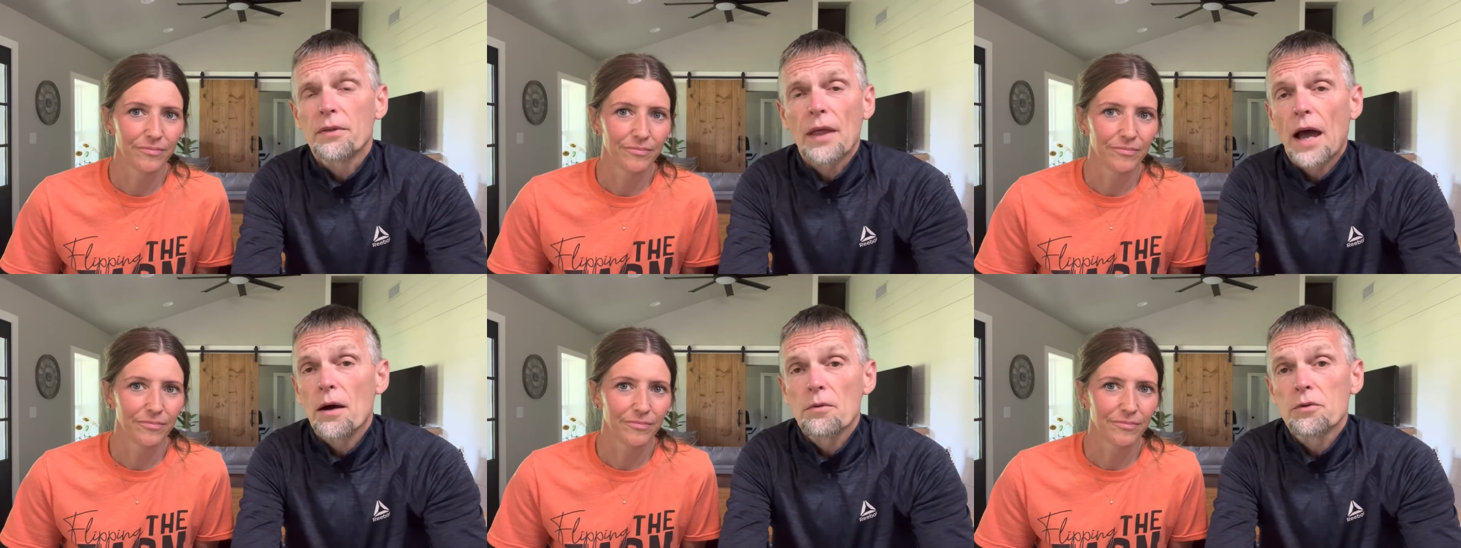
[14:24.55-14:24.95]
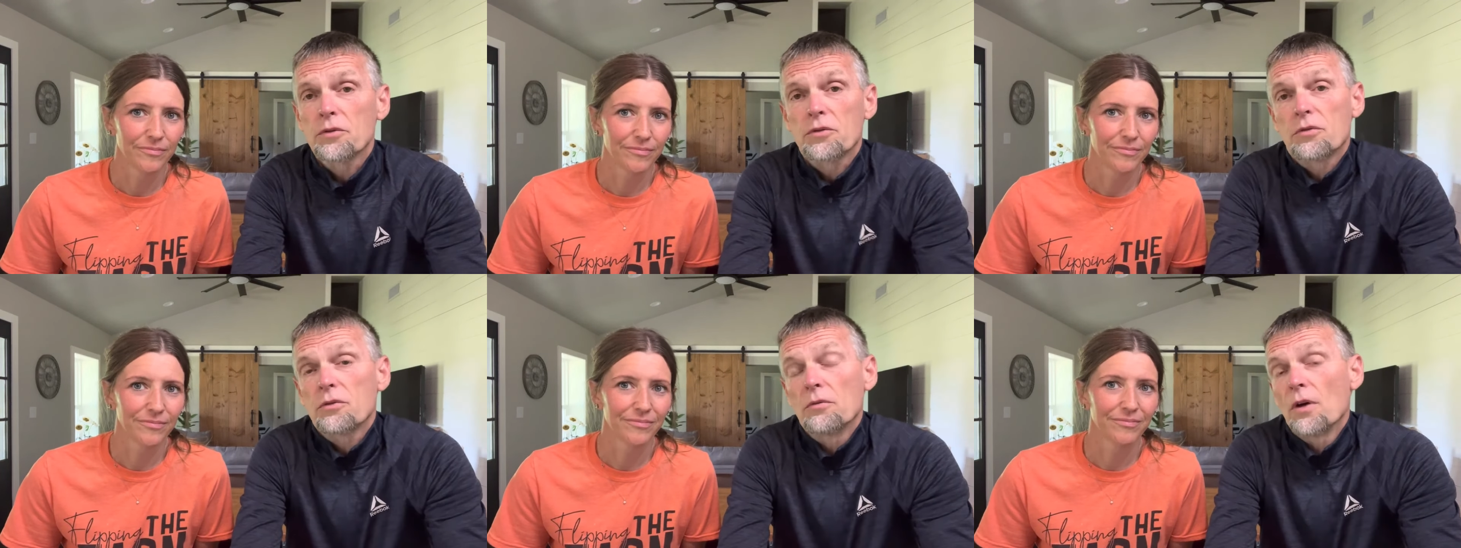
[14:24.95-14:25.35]
Speaker 1: but that
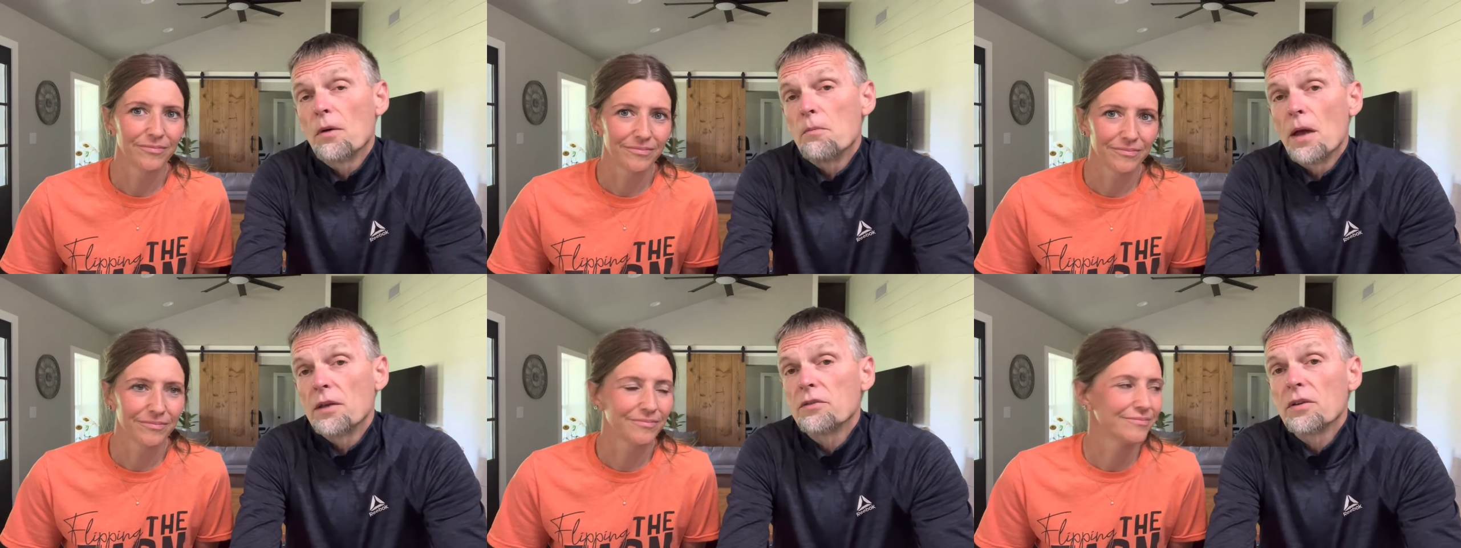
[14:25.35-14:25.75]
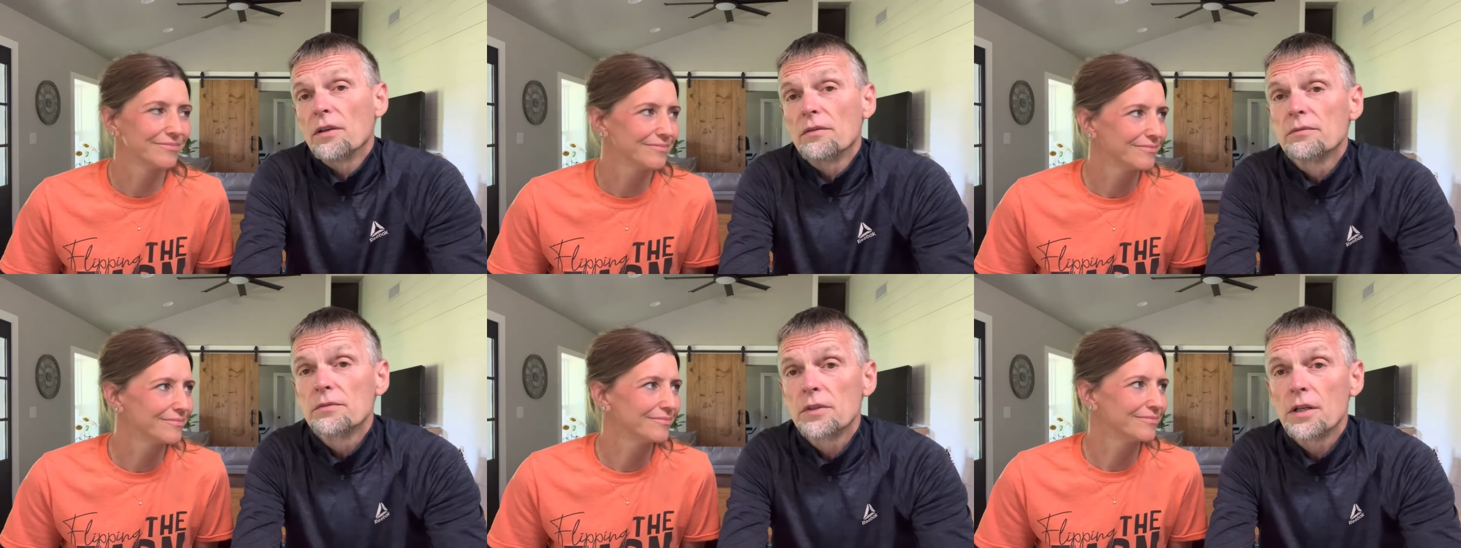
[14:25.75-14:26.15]
was
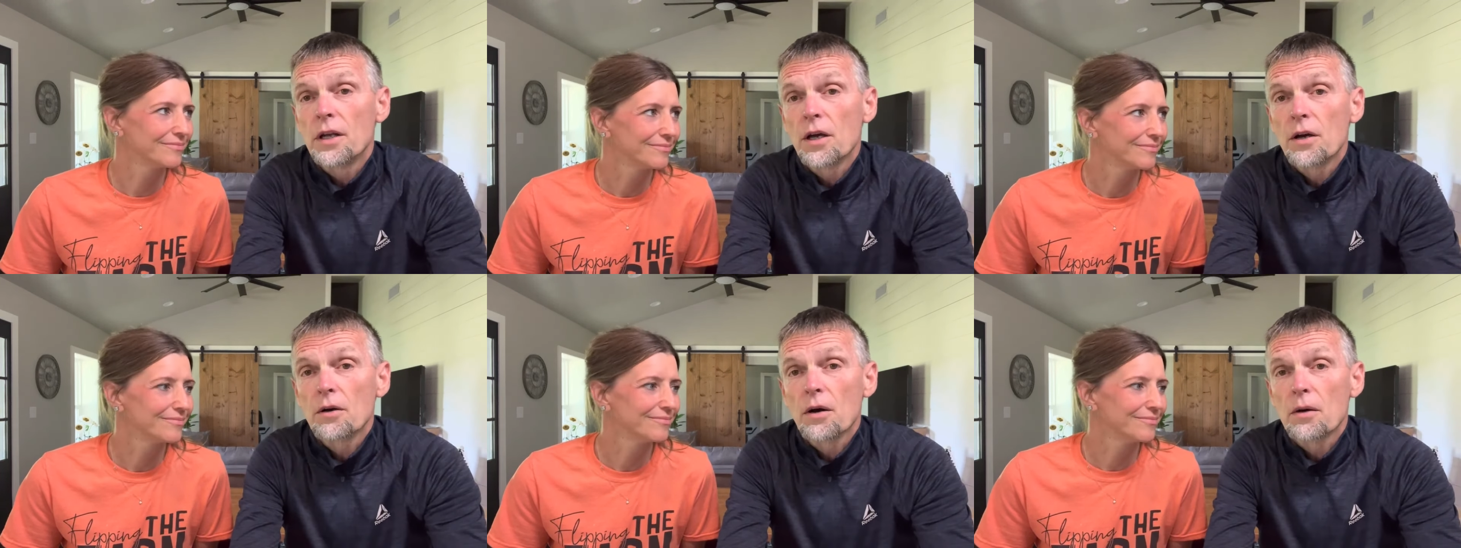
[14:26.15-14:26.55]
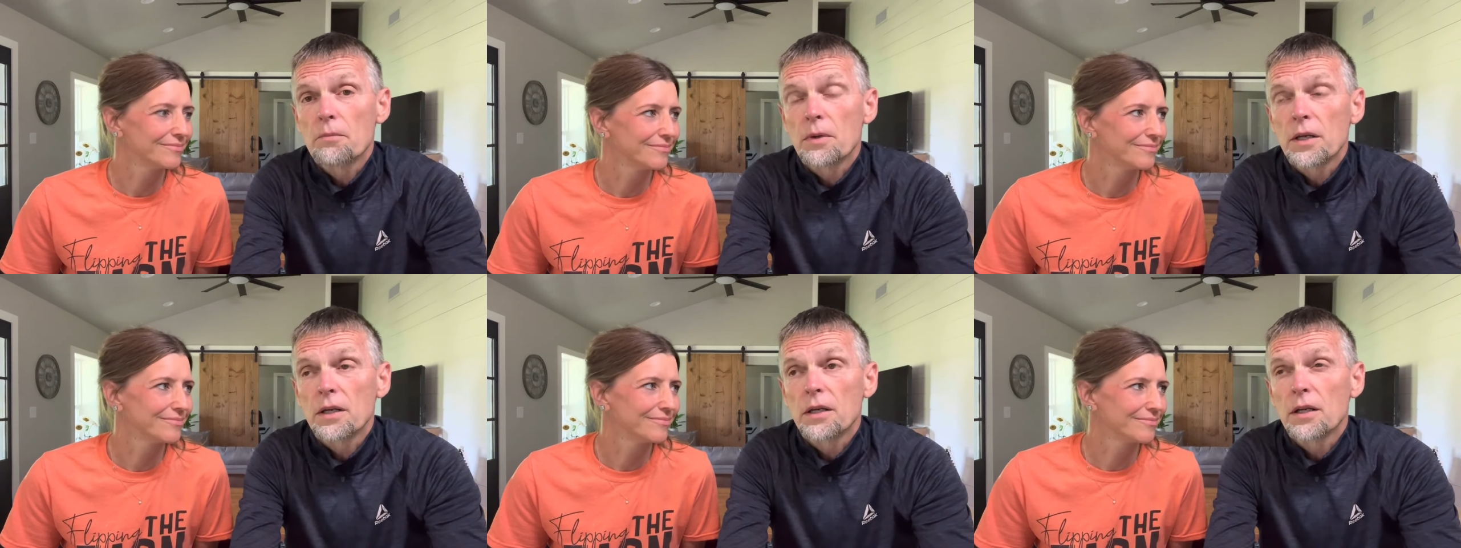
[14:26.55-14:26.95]
amazing. You know,
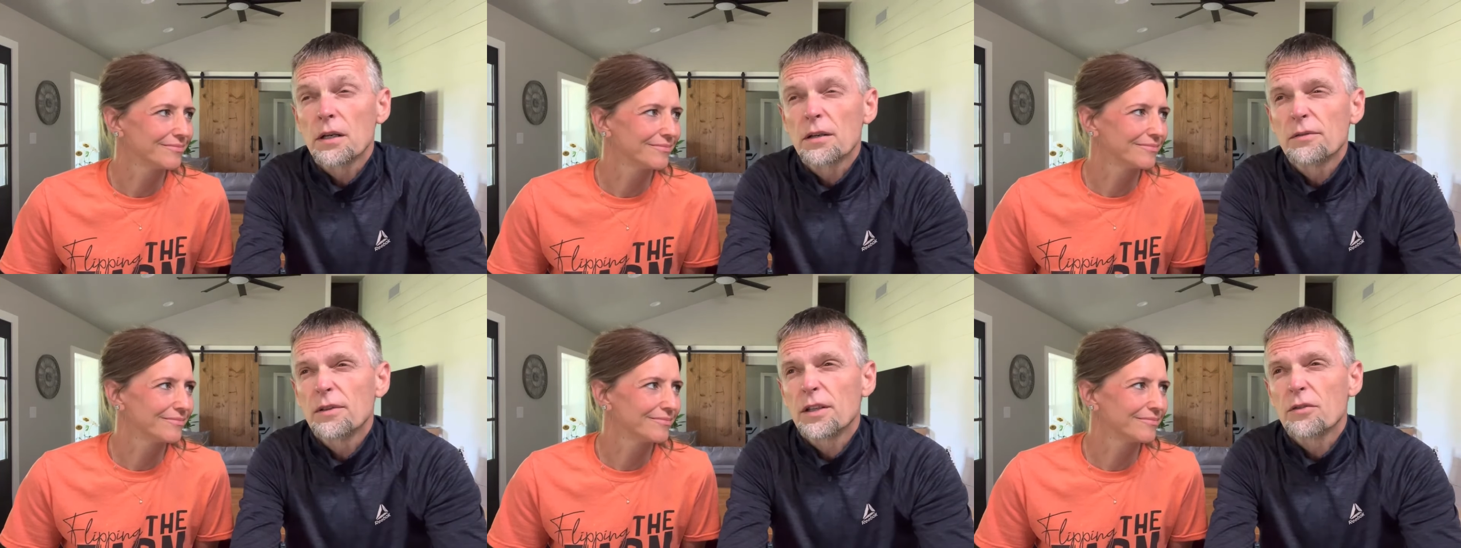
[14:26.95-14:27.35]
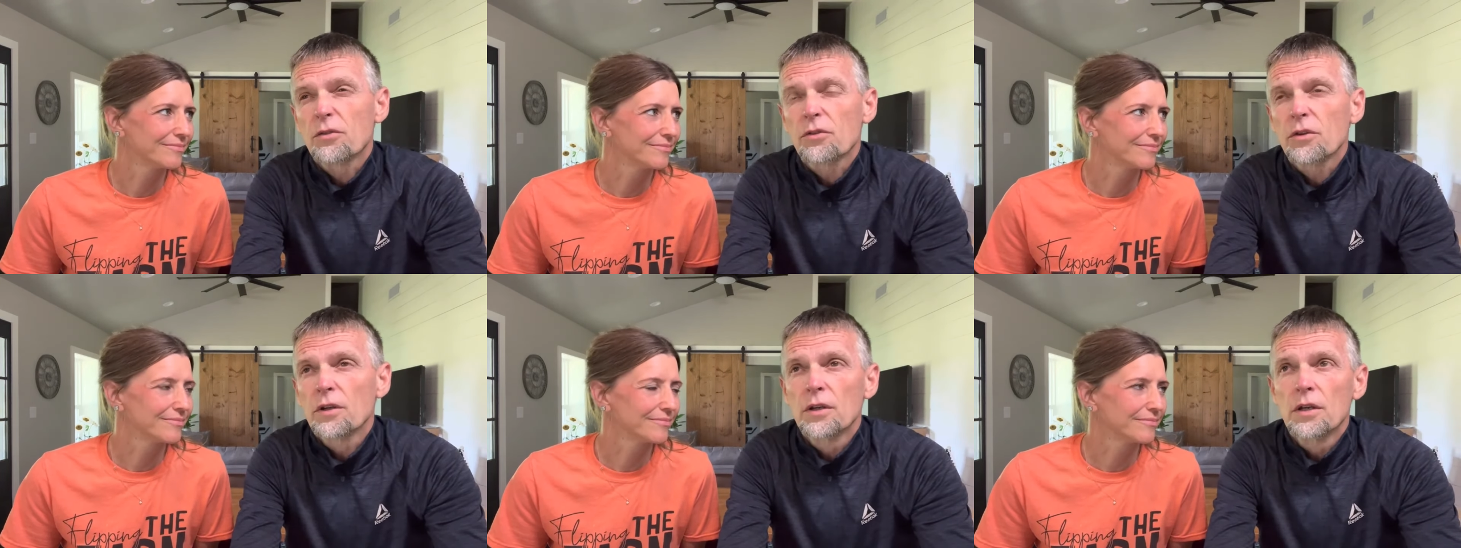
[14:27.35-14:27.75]
I mean,
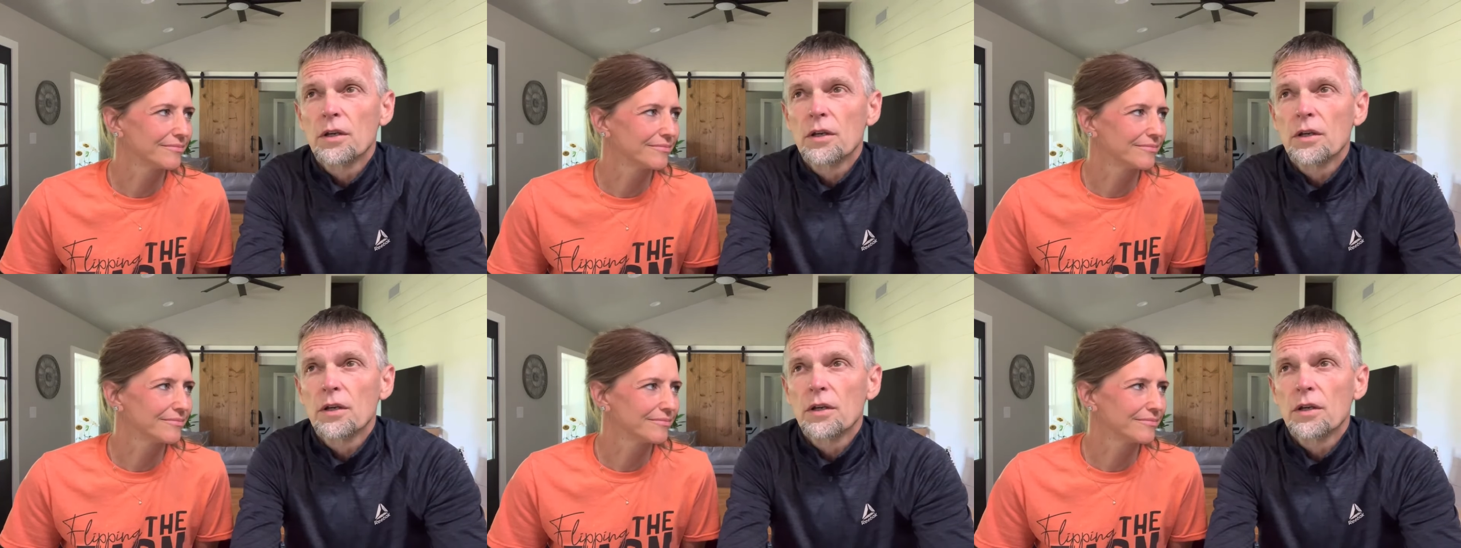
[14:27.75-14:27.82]
it's...